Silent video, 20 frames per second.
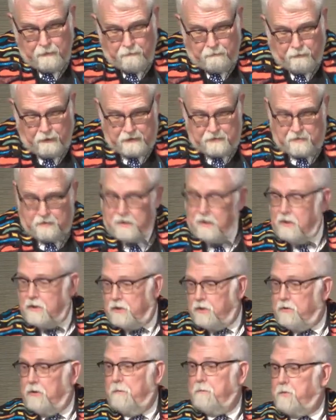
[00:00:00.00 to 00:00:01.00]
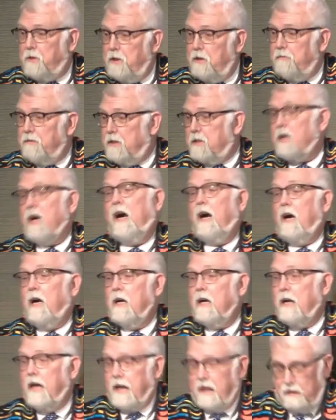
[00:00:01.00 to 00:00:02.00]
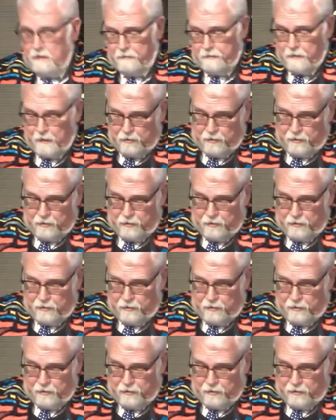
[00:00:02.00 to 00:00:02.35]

Fits the description of a tongue out of